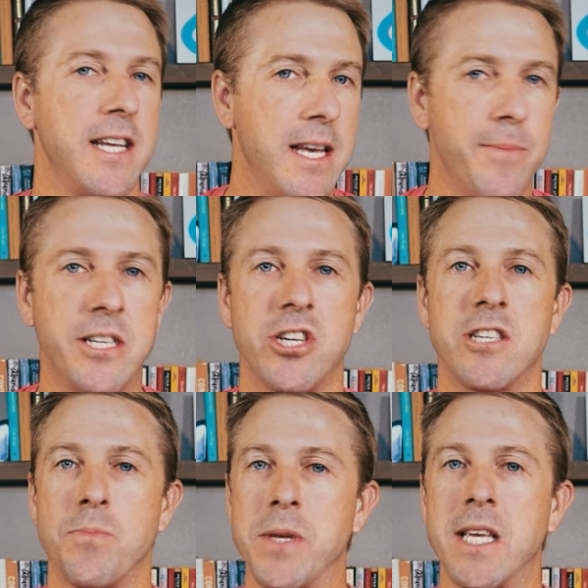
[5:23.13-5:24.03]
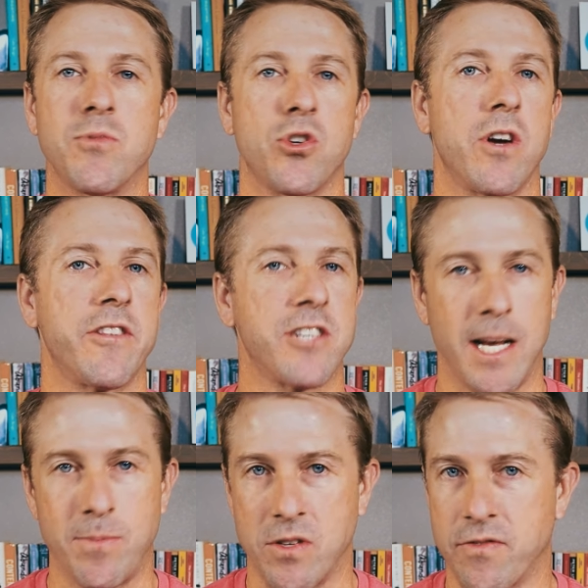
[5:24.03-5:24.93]
images, memes, or other
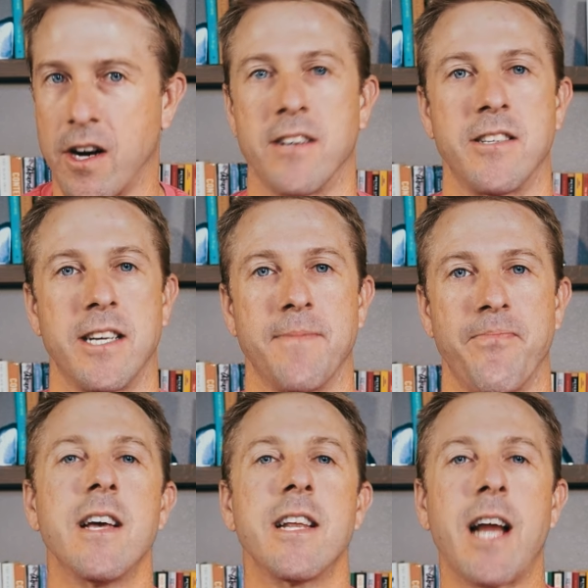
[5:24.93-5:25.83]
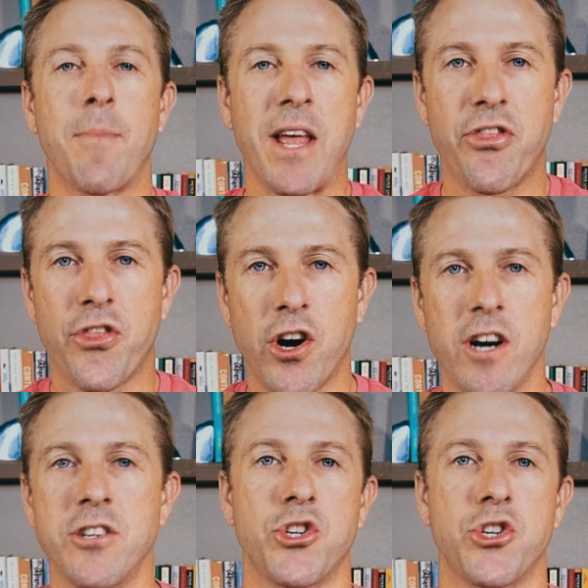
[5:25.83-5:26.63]
types of content. Now, my third